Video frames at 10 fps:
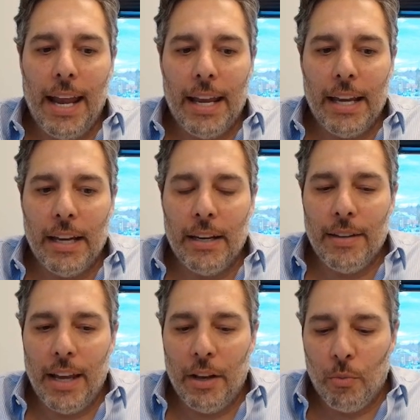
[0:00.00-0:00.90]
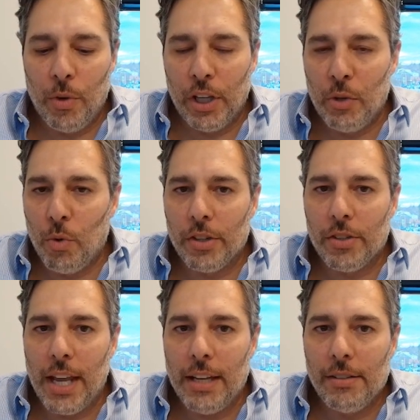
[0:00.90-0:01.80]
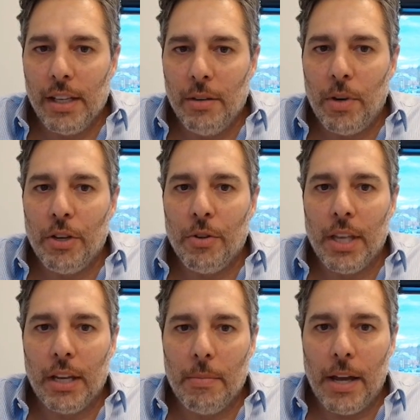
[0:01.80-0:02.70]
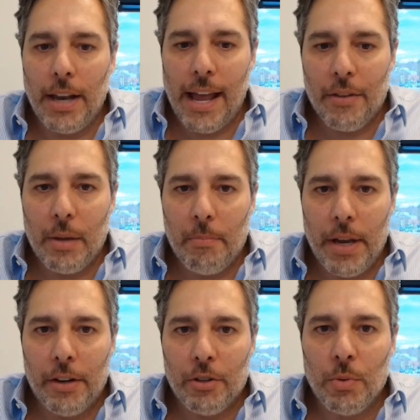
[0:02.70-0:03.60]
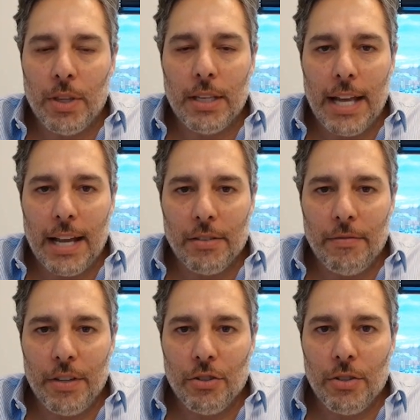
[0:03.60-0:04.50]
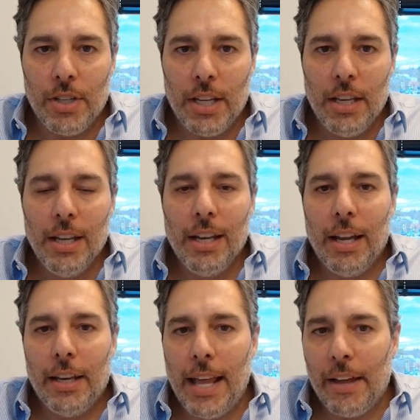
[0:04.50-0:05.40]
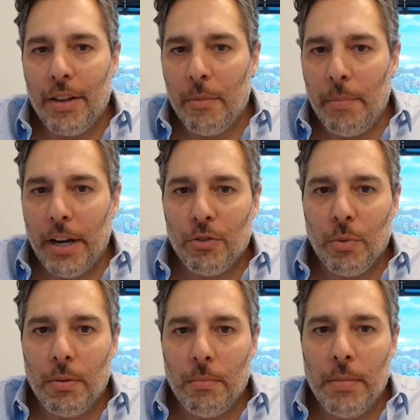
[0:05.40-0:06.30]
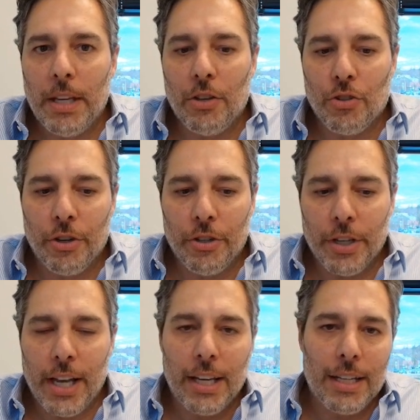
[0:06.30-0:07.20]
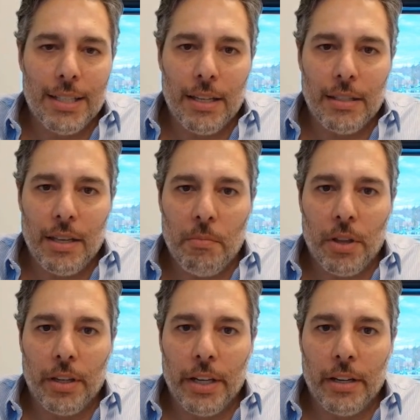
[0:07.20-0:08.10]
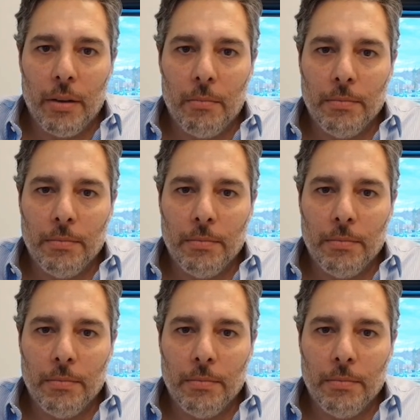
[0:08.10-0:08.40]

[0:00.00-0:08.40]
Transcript: and it really works nicely when you think about how that pairs with the tax efficiency and how that pairs with making sure you're getting consistent monthly income.